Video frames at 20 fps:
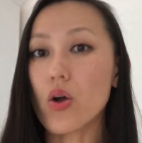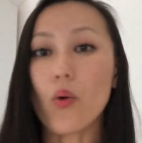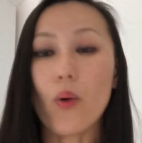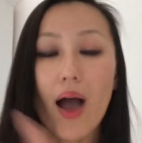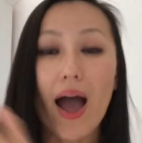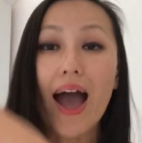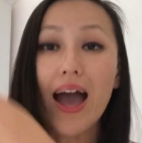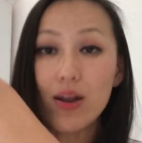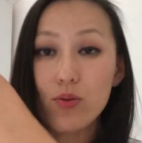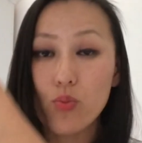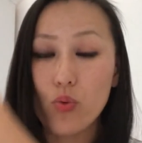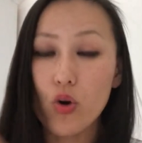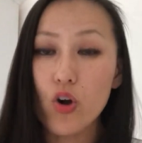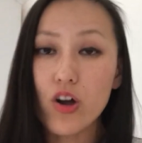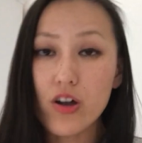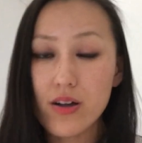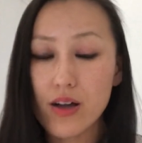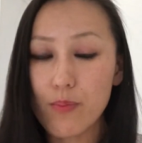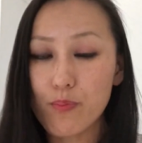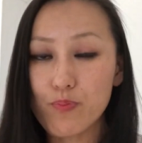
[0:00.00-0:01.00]
had
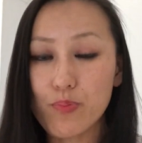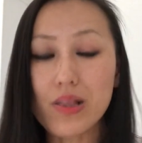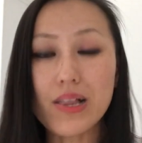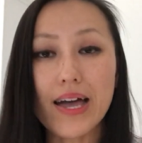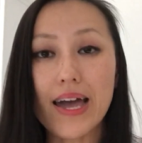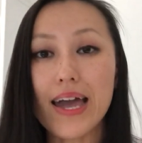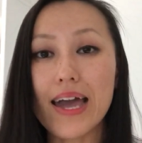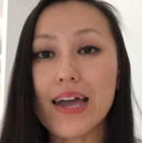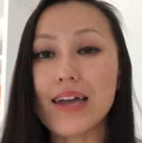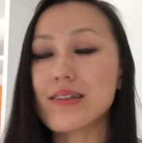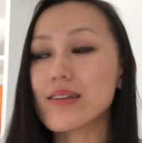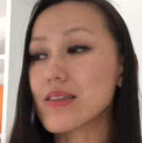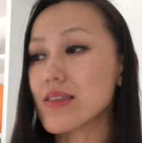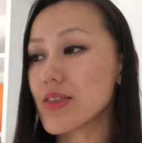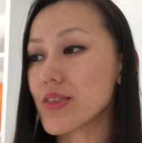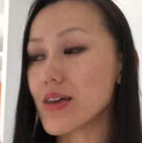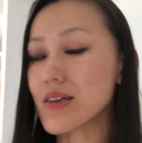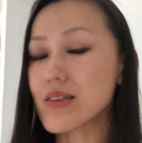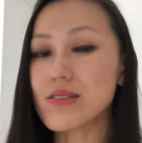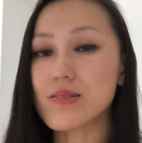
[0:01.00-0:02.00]
work planned and
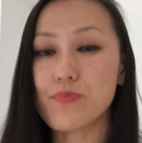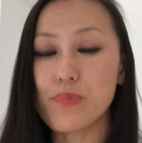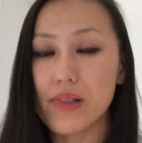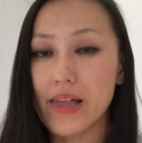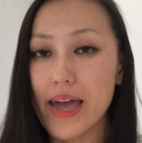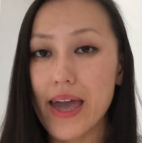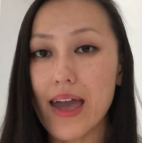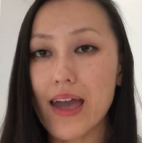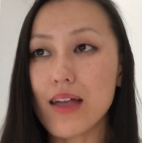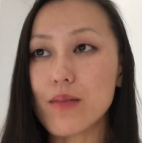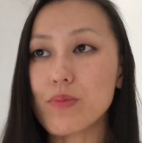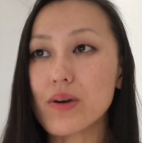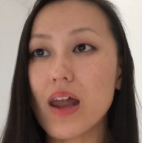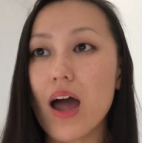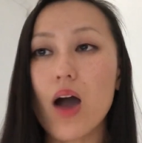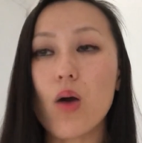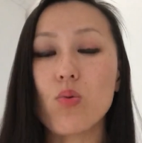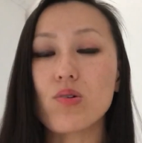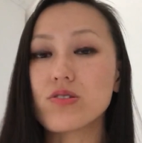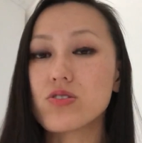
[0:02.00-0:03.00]
things planned, but
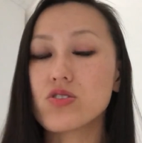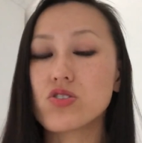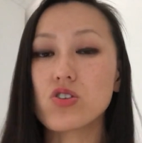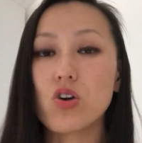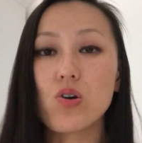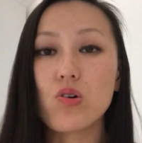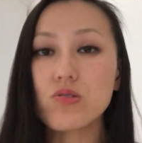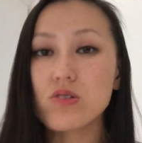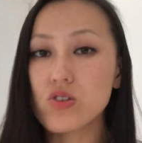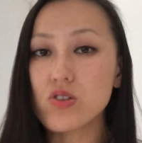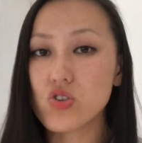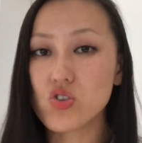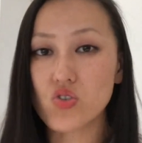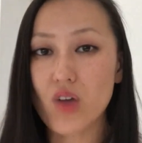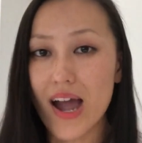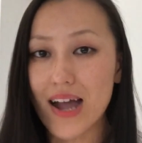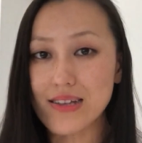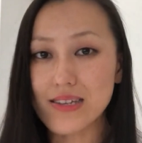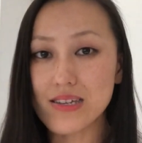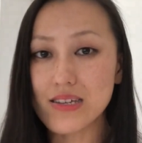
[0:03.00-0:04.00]
I was so
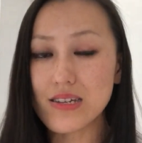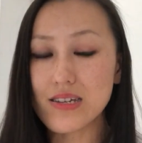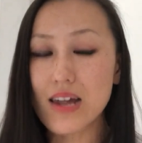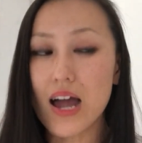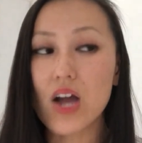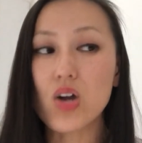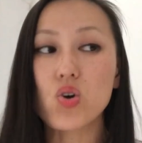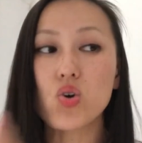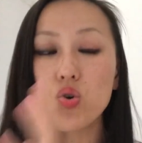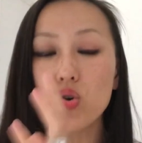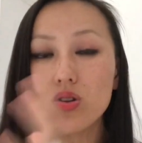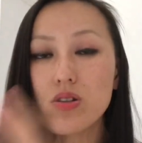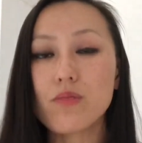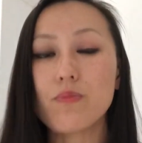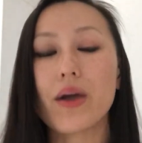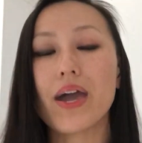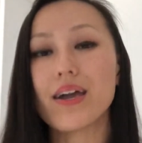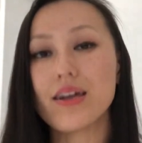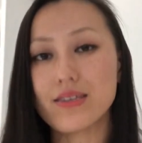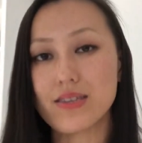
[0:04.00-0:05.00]
distracted. I couldn't
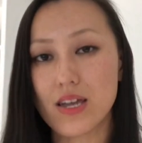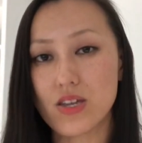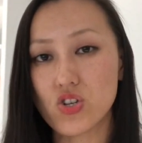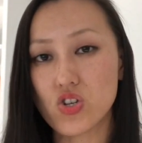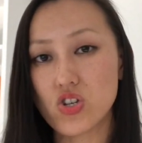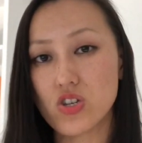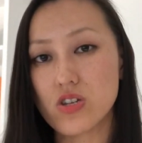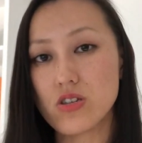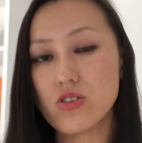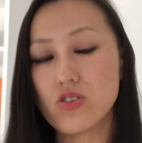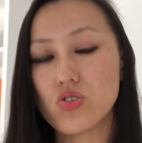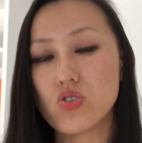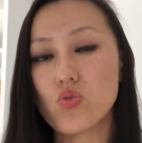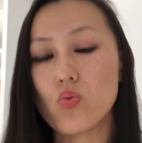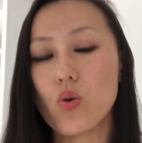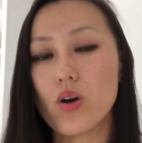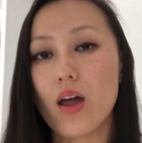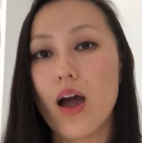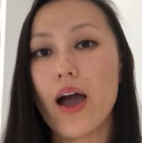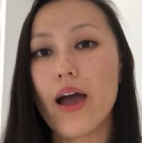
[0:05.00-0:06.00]
pay attention to
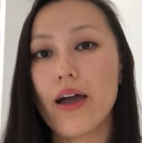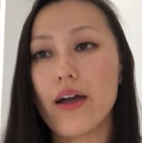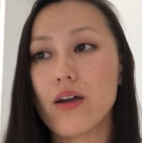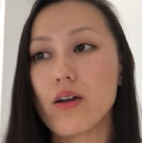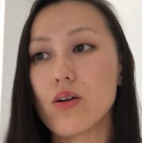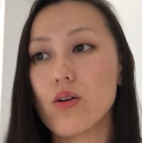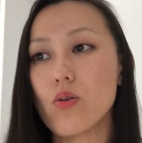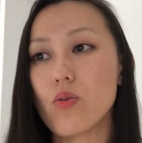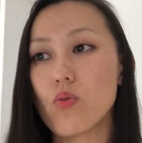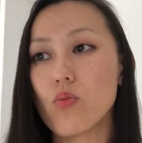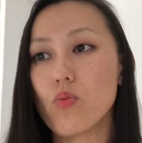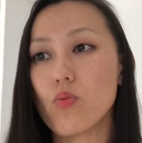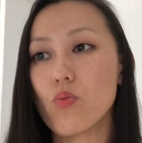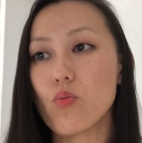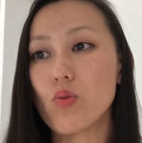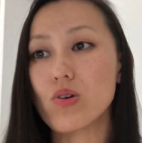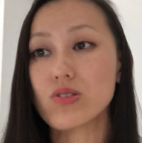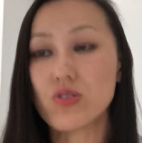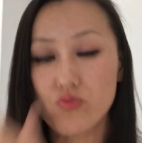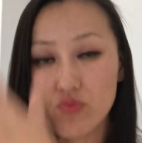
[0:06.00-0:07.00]
what I
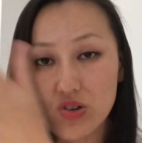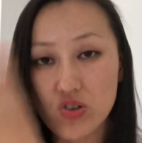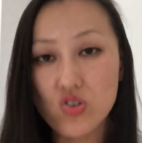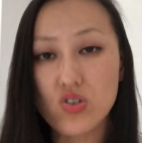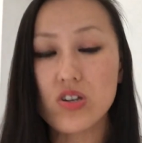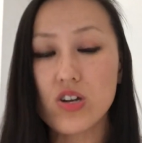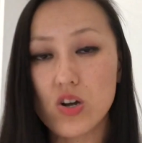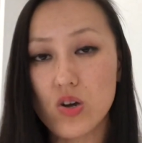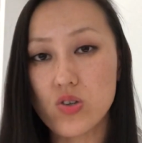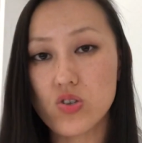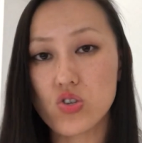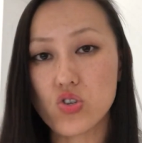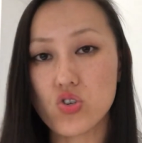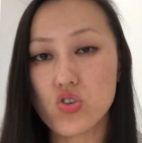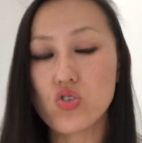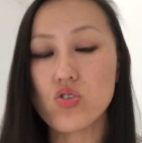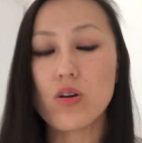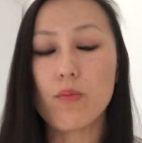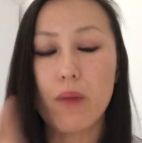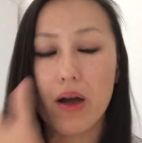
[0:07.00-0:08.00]
was originally going to
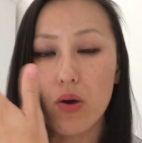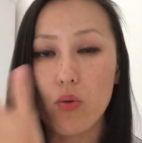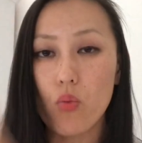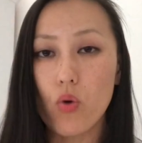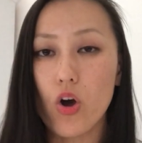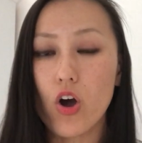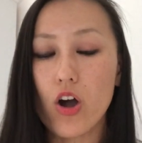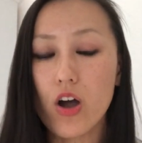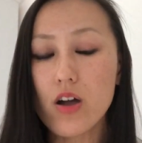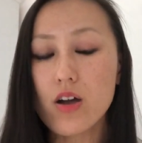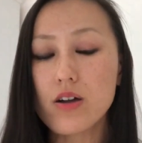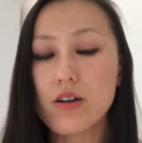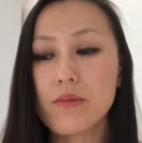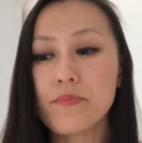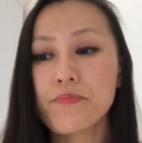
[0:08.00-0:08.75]
do in my work.